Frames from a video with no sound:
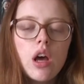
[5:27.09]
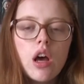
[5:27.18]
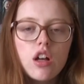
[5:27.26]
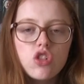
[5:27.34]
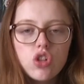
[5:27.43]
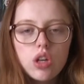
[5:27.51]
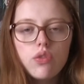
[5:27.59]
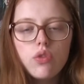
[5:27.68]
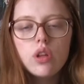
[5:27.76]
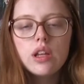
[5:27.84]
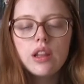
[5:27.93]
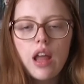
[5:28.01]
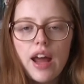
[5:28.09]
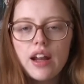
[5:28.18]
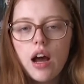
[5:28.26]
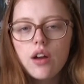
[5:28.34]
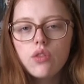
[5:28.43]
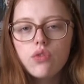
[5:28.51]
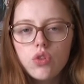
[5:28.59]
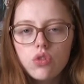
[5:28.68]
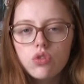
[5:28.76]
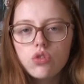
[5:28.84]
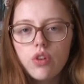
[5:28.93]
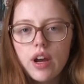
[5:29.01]
a cheerful and light-hearted
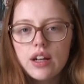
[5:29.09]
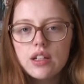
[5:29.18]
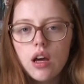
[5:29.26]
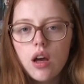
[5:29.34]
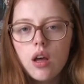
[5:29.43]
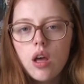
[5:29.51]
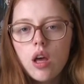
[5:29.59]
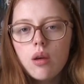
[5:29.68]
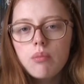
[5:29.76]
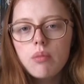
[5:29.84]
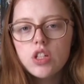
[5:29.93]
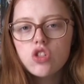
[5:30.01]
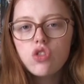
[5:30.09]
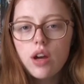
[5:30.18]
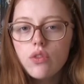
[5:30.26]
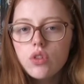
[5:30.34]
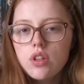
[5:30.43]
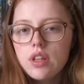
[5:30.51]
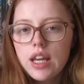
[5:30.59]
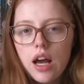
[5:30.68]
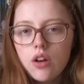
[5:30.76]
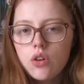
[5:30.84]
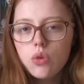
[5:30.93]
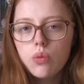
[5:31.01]
funeral director must travel to the
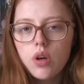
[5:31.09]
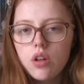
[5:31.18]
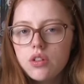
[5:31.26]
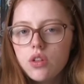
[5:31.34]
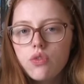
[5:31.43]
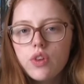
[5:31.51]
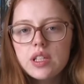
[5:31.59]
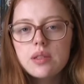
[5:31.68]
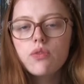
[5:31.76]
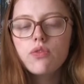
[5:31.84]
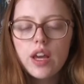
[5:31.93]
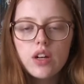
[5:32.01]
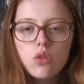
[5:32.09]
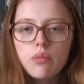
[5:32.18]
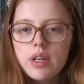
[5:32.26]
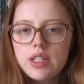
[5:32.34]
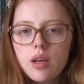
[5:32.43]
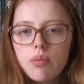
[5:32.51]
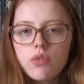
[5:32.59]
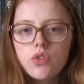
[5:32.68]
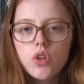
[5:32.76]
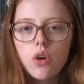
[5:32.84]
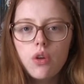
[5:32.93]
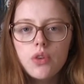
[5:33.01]
underworld to fix a fatal mix-up of
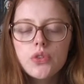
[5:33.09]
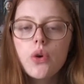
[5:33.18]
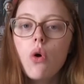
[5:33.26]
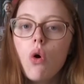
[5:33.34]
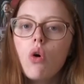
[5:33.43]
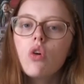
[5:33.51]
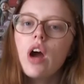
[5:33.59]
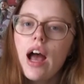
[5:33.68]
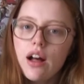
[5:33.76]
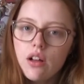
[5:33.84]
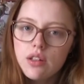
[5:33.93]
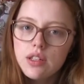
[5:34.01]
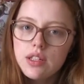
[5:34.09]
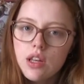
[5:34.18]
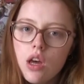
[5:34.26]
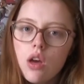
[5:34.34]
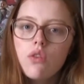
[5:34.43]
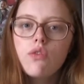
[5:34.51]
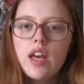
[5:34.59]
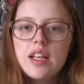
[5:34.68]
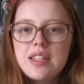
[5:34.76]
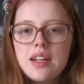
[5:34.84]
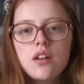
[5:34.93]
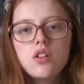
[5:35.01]
souls, or else
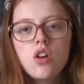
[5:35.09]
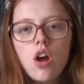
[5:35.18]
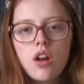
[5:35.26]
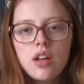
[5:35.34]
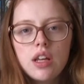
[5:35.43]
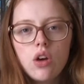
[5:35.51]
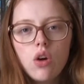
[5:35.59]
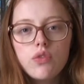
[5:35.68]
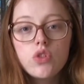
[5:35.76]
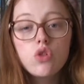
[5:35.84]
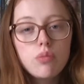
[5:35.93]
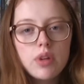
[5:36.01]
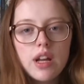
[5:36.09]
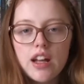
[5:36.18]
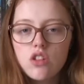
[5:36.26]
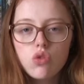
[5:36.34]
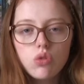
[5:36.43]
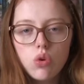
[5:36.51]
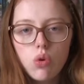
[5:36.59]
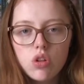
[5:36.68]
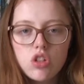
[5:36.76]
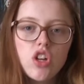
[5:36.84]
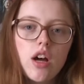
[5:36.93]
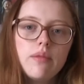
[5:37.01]
face an eternity of supernatural
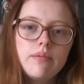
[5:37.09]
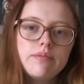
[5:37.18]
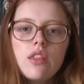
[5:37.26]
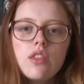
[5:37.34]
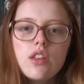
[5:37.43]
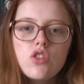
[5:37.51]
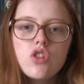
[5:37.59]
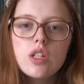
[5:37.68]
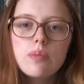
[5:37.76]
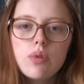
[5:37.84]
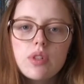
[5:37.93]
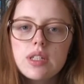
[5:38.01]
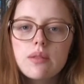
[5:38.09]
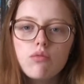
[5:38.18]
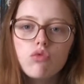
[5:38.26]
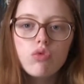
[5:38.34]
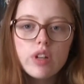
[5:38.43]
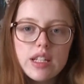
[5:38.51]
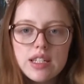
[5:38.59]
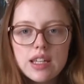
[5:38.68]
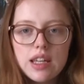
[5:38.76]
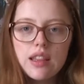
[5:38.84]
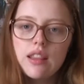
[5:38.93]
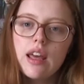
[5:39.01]
torture. This just puts some risk
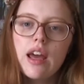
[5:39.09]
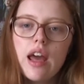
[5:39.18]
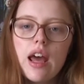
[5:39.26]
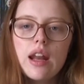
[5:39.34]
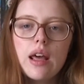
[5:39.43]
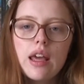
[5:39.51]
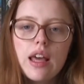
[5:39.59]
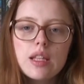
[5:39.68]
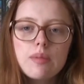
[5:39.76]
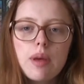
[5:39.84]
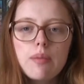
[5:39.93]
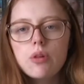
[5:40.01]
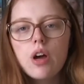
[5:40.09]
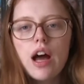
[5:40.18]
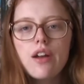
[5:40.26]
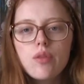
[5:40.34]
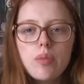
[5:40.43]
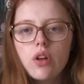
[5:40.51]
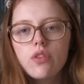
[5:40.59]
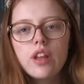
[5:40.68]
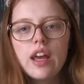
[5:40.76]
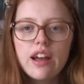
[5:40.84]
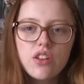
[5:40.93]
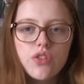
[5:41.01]
in there, and it gets people kind of a bit on
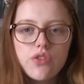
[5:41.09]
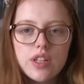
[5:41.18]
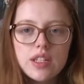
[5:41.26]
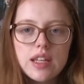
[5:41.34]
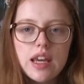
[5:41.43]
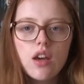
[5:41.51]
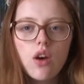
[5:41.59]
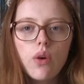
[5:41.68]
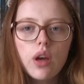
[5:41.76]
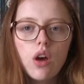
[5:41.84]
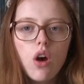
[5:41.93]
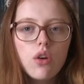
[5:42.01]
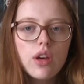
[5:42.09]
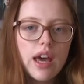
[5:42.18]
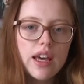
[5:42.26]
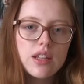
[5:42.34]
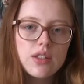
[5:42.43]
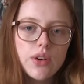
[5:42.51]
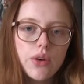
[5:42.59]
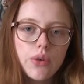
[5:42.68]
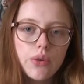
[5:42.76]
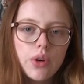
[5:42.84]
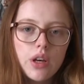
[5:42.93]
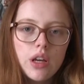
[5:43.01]
their edge of their seat going, okay,
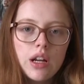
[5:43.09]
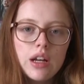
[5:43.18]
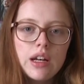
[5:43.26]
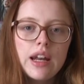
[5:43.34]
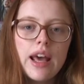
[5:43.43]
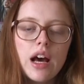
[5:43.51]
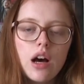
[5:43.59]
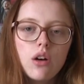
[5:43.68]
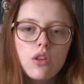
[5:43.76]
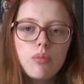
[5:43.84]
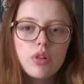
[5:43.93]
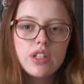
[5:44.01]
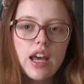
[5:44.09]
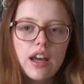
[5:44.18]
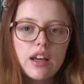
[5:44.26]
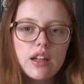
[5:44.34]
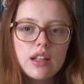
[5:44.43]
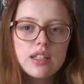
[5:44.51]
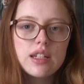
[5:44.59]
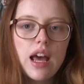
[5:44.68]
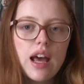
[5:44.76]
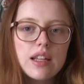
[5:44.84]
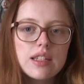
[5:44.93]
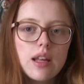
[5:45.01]
so now the protagonist
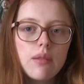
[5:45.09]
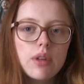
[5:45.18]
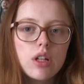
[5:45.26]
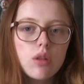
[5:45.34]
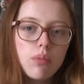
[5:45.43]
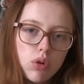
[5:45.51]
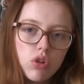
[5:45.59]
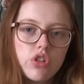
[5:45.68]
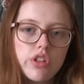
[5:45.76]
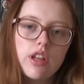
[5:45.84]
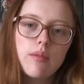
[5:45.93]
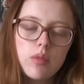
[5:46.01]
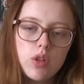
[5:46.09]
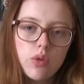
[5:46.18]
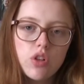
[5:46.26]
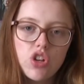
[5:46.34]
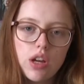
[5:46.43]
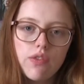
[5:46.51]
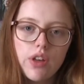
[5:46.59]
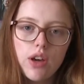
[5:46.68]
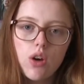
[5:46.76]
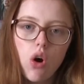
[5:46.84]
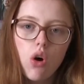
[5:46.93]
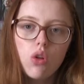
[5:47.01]
has something to push them to achieve their
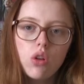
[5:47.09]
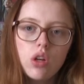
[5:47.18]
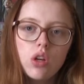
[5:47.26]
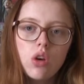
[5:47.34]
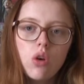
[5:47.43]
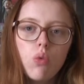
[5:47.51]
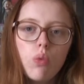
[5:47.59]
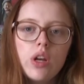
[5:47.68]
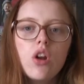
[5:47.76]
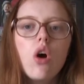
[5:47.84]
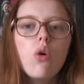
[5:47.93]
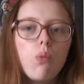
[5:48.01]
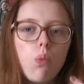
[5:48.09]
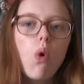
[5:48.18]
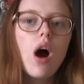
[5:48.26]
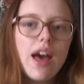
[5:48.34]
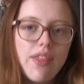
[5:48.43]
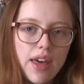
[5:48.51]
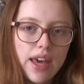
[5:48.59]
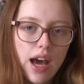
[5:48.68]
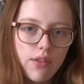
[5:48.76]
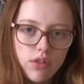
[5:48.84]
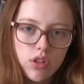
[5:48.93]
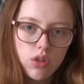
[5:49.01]
goal. We know why they
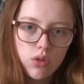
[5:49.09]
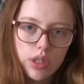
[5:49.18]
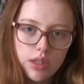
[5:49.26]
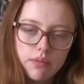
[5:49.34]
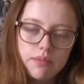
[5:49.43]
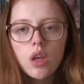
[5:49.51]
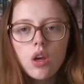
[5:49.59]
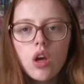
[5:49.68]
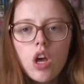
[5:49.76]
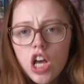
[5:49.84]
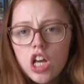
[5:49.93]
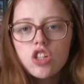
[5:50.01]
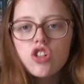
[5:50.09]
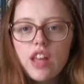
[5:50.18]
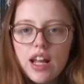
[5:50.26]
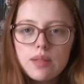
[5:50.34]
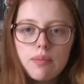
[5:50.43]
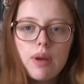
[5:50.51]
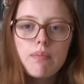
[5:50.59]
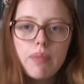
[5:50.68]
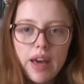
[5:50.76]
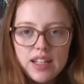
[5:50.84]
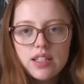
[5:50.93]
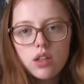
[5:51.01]
have to do it. So that's my
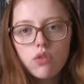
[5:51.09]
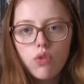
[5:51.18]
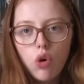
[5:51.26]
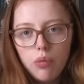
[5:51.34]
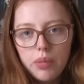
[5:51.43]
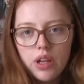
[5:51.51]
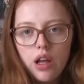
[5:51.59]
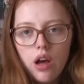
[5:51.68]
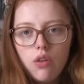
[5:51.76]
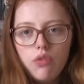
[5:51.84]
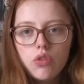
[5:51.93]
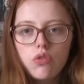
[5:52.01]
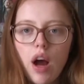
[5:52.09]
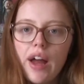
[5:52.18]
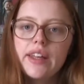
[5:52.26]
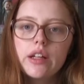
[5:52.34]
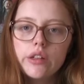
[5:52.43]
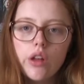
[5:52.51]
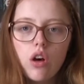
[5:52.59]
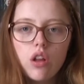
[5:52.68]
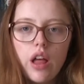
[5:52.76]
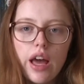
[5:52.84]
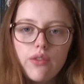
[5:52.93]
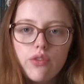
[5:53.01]
basic formula for writing a
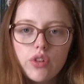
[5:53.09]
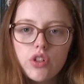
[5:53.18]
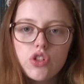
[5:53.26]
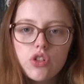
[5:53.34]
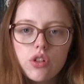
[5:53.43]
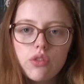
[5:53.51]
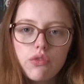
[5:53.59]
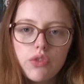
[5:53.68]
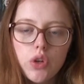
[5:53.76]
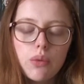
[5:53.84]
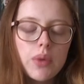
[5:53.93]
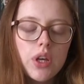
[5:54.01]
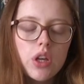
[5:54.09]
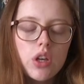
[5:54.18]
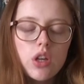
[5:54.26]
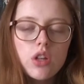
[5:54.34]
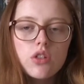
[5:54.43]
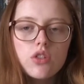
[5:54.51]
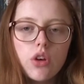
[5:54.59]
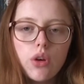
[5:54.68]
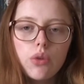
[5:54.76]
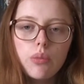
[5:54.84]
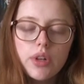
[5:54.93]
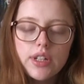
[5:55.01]
logline for a student film.
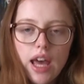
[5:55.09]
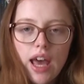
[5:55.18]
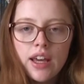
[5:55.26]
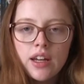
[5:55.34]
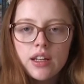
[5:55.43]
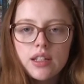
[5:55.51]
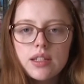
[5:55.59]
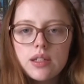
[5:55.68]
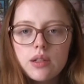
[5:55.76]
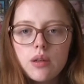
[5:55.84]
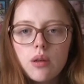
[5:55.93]
So protagonist